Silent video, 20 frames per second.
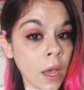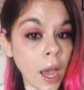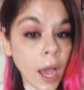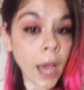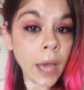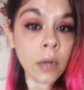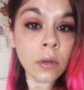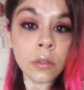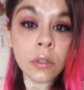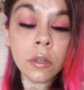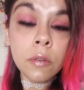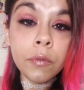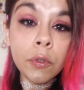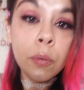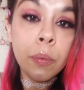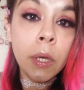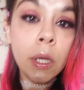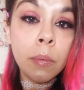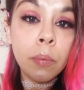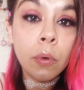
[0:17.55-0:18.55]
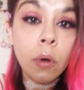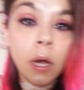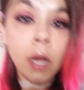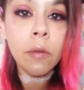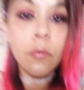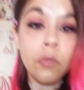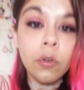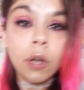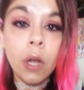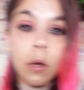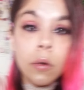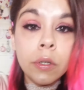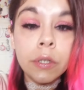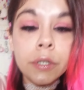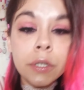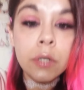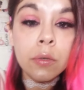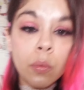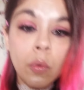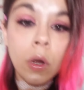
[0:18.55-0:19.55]
I don't know if you people have
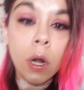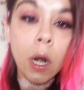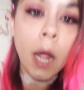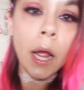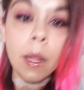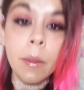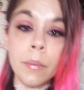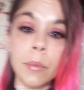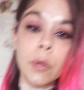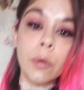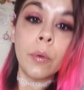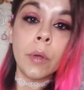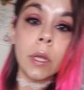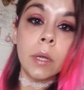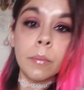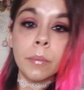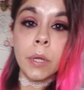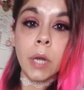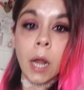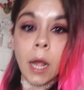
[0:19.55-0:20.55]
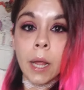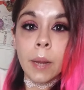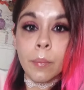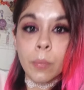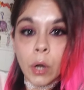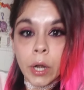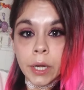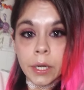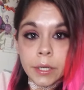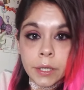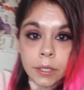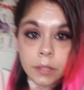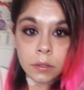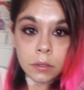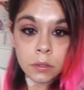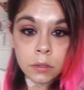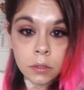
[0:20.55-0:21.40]
noticed what I am doing, but I am branding.